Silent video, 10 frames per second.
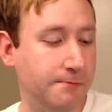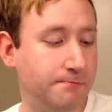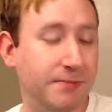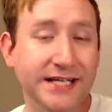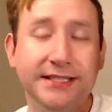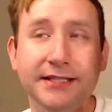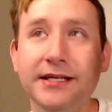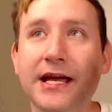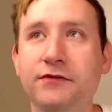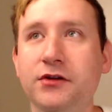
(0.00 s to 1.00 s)

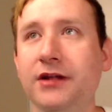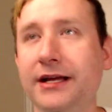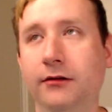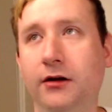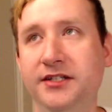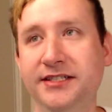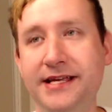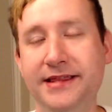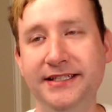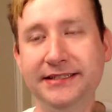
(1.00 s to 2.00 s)
Basically, if you like larceny,
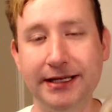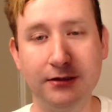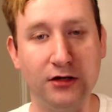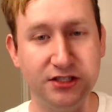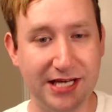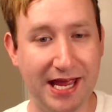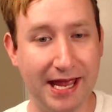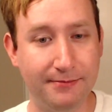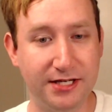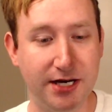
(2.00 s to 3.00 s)
this is like larceny
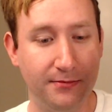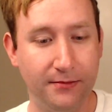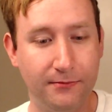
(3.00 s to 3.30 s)
amped up.